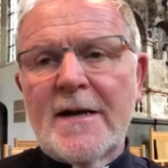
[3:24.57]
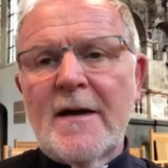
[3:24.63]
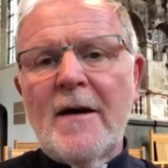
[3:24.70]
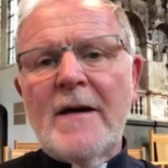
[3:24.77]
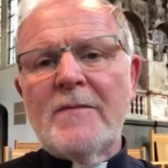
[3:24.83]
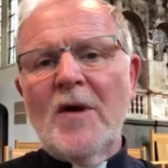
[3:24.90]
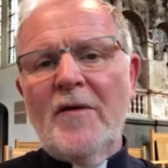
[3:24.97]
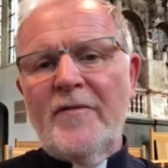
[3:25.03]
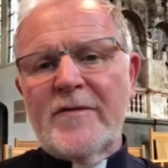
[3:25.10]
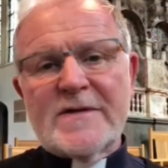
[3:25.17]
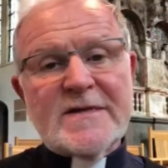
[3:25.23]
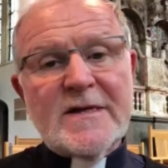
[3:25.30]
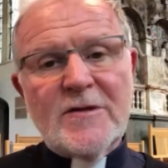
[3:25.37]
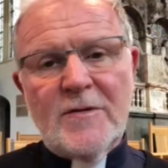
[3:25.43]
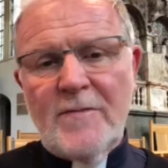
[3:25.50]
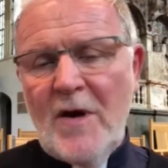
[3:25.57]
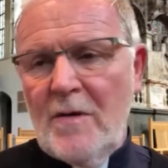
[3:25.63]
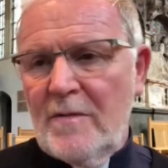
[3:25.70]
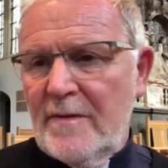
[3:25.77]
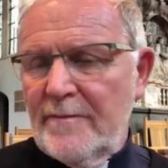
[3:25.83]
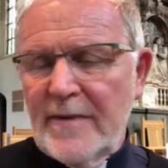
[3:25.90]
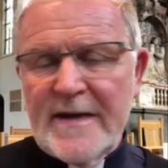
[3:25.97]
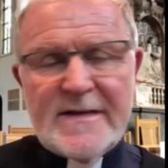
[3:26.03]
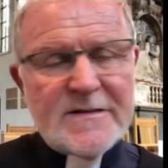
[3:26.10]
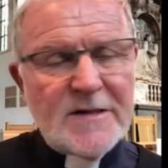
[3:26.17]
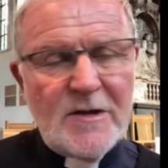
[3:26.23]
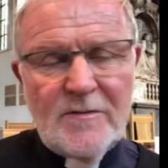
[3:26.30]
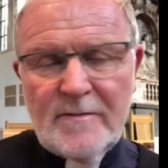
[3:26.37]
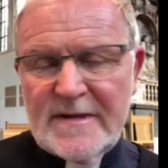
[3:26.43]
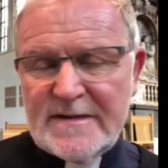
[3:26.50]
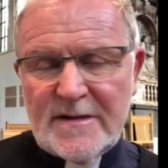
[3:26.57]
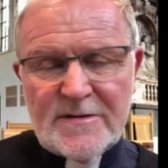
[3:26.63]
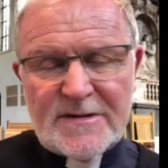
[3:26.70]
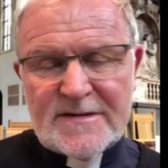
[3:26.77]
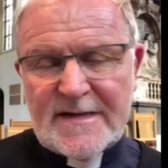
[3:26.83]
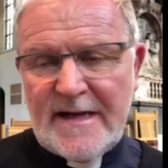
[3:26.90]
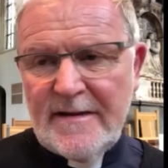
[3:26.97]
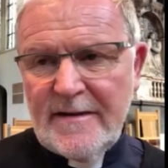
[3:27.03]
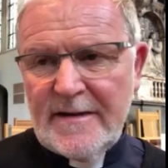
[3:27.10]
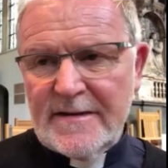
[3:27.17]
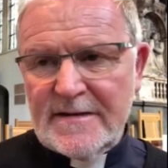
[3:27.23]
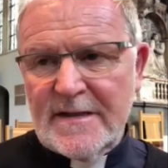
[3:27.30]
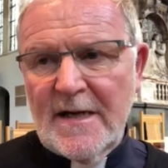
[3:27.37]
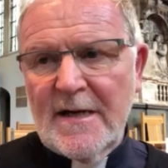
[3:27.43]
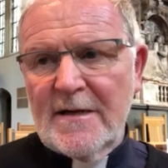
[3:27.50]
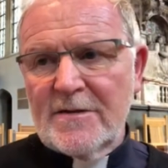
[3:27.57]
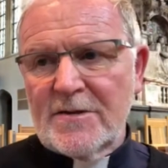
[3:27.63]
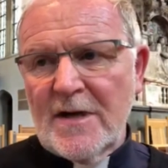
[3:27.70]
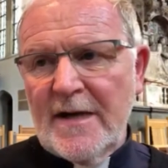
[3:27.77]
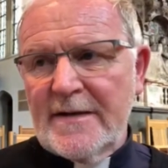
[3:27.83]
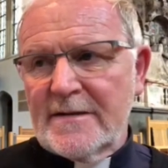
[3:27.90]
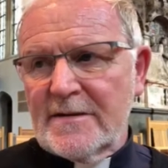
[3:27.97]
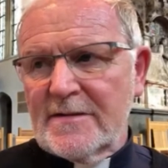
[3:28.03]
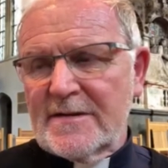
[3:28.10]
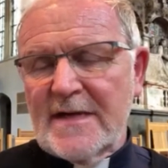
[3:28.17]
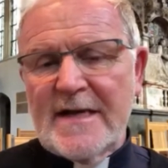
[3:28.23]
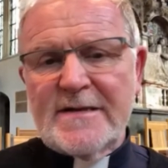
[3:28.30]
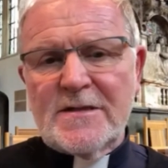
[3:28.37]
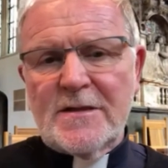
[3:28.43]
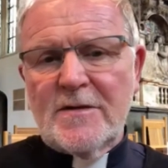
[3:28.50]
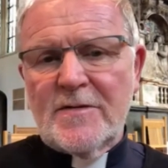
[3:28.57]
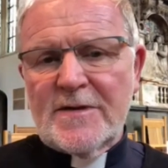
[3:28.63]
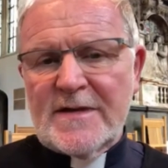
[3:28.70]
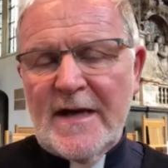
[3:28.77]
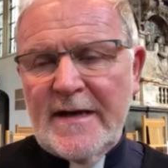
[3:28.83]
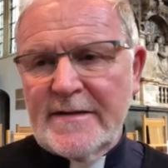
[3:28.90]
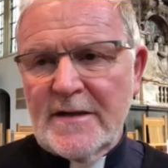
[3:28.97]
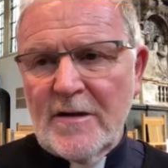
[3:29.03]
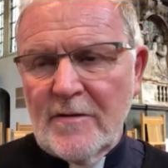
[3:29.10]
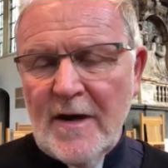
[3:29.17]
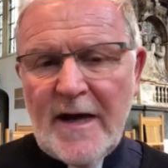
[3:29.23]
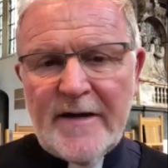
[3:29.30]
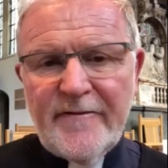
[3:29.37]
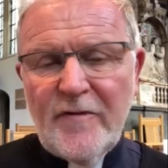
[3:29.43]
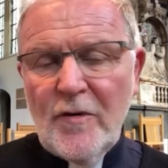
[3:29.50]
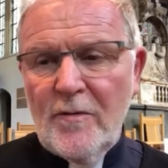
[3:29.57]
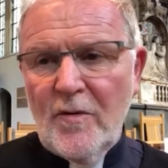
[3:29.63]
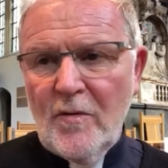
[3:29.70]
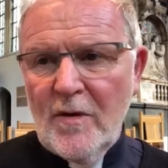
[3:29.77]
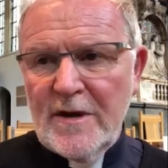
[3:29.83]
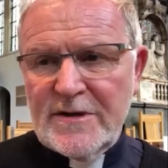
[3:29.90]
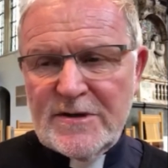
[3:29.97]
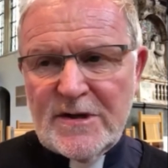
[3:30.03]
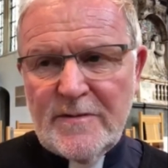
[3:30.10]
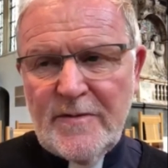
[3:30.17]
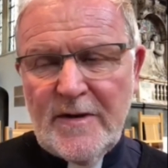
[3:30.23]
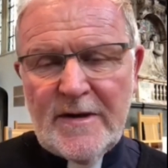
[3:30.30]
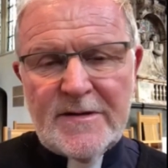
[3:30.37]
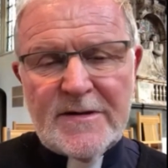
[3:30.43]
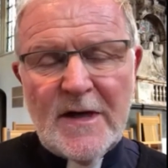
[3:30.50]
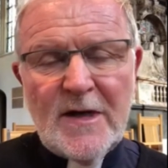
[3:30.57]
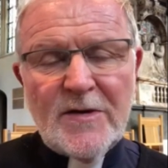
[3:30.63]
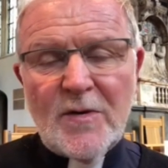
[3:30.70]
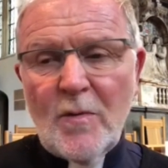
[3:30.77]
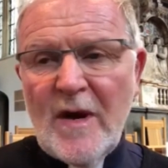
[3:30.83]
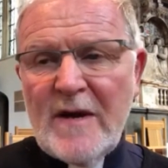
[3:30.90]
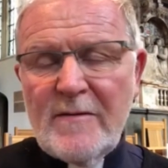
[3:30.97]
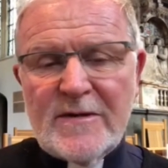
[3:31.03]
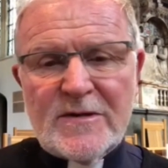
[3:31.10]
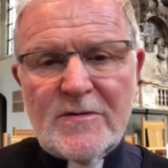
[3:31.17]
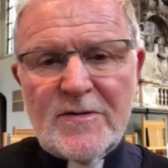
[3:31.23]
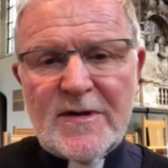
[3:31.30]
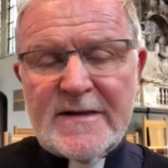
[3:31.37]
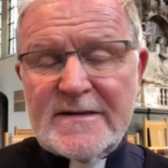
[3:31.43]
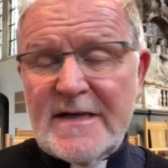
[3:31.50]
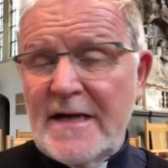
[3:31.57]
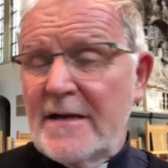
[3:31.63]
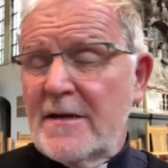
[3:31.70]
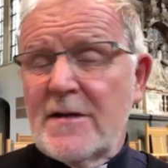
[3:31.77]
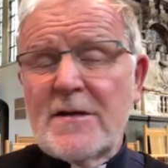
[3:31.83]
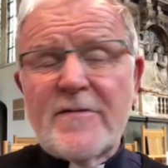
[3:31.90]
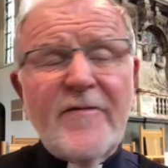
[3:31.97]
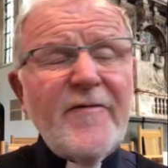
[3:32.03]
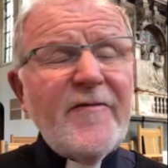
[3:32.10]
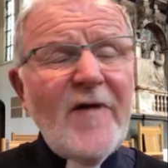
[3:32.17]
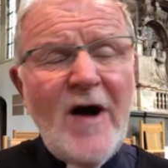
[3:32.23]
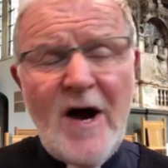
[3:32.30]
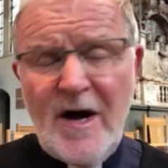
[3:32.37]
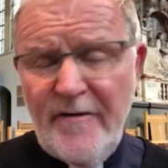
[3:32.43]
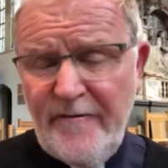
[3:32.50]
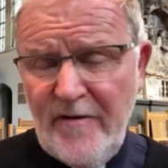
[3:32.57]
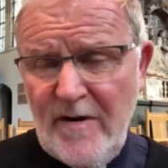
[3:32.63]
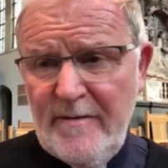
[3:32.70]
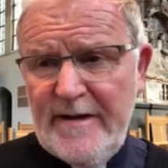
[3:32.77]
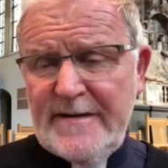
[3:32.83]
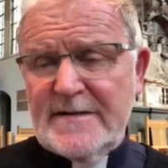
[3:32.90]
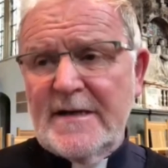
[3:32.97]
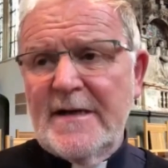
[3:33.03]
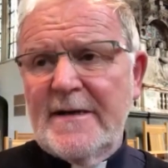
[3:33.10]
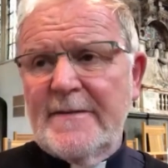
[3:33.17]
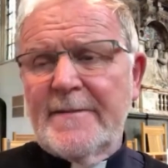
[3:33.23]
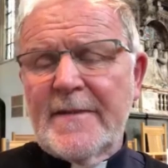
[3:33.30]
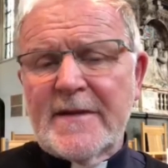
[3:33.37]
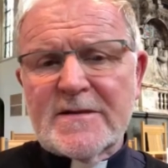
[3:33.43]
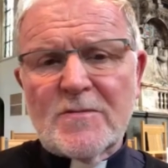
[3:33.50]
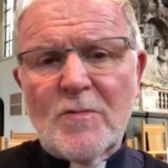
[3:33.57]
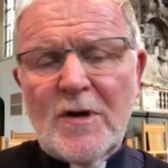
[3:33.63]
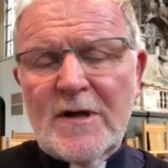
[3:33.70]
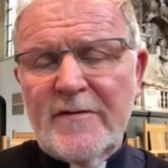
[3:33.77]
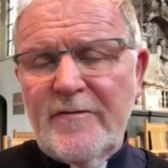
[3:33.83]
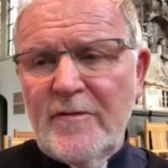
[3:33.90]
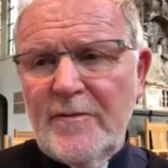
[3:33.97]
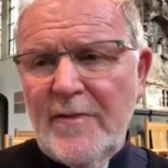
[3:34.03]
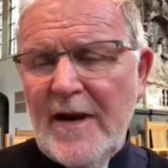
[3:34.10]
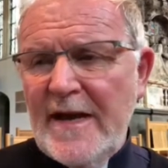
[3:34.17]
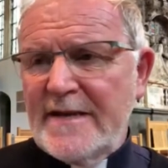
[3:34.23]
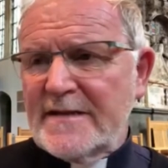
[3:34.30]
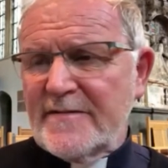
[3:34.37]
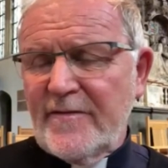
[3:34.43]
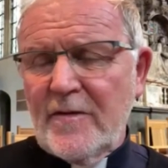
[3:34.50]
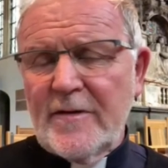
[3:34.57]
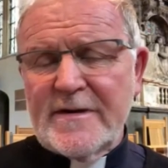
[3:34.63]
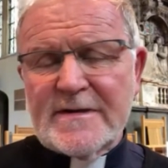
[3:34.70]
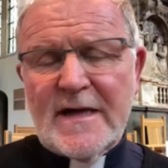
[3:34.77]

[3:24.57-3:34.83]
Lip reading: Now, I'm not for a single moment, please don't misunderstand this, trying to say to you that I don't like formal worship and the way we do things here. Far from it. There's a wonderful place for it.